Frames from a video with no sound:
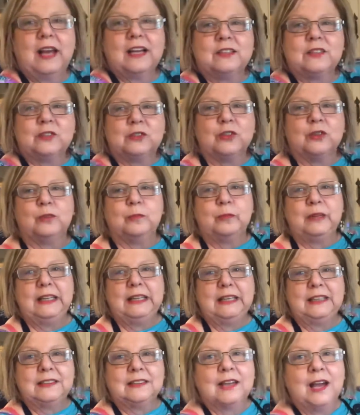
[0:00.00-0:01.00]
extra
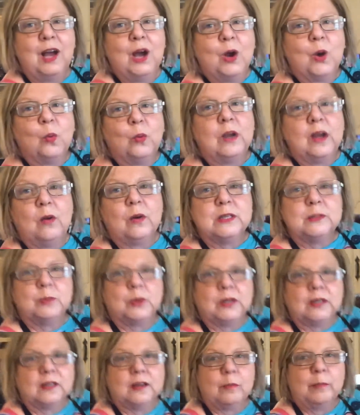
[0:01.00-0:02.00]
meat, we always
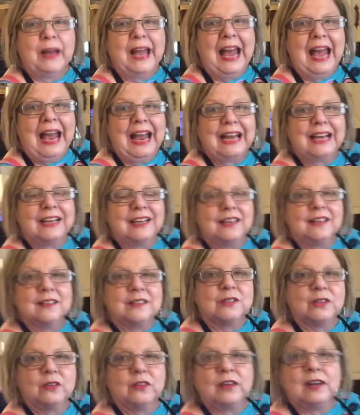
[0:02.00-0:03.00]
put it in a bag
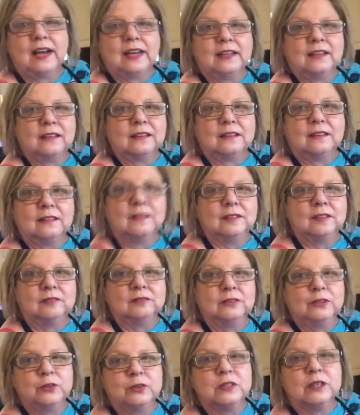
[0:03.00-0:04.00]
so that I can
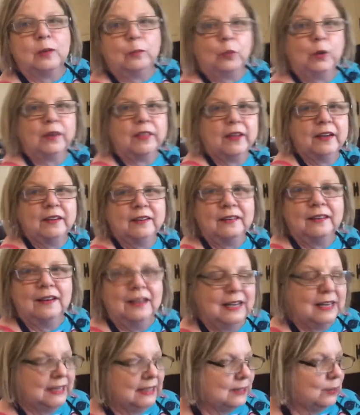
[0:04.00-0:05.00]
do something with it.
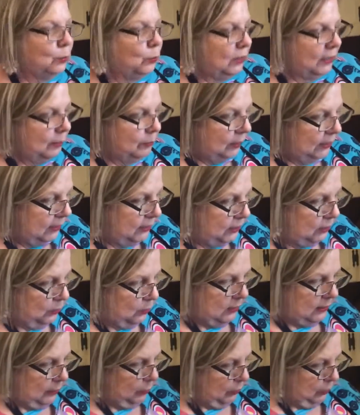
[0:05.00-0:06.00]
So what I'm going to do
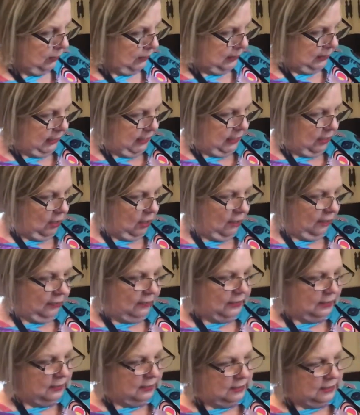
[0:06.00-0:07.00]
is I'm going to take all
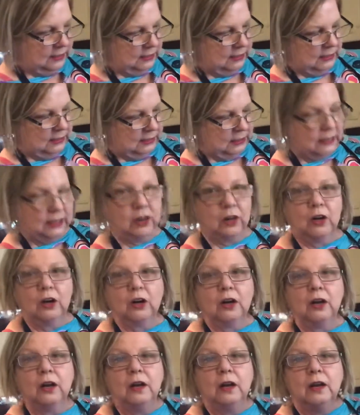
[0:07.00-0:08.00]
this. This is
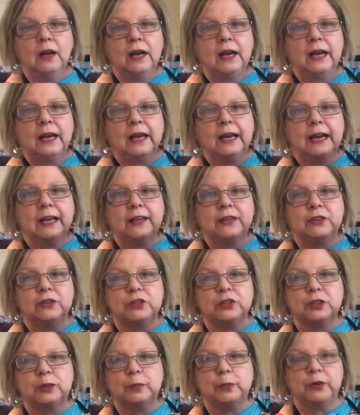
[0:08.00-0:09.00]
deer, and I
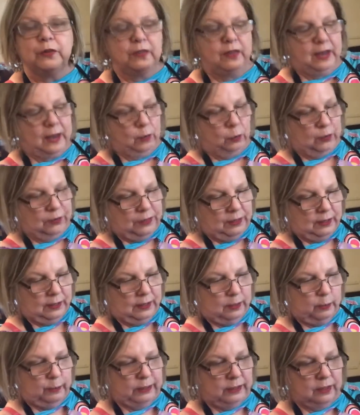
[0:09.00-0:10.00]
usually put that with a
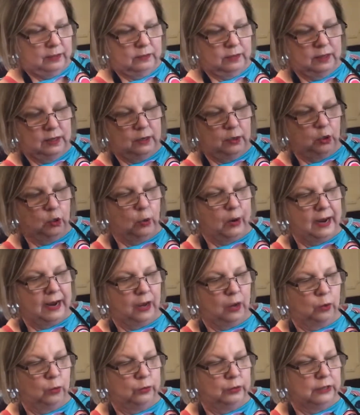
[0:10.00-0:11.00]
little bit of
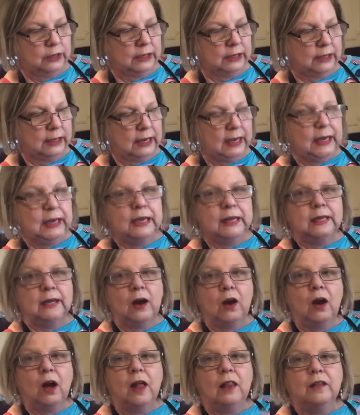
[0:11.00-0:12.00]
ground.
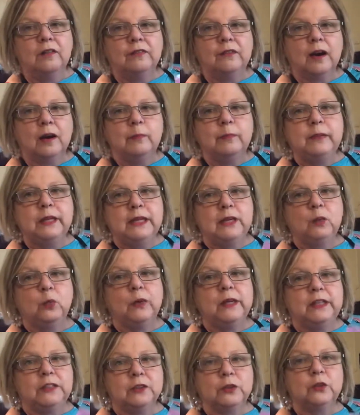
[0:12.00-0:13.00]
Now, all of our meat,
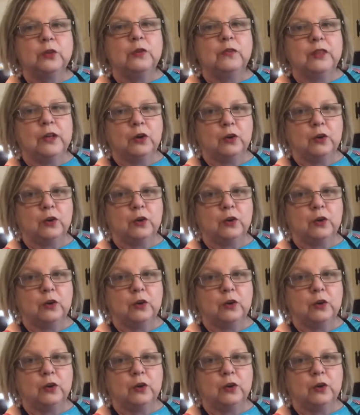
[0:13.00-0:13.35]
we do the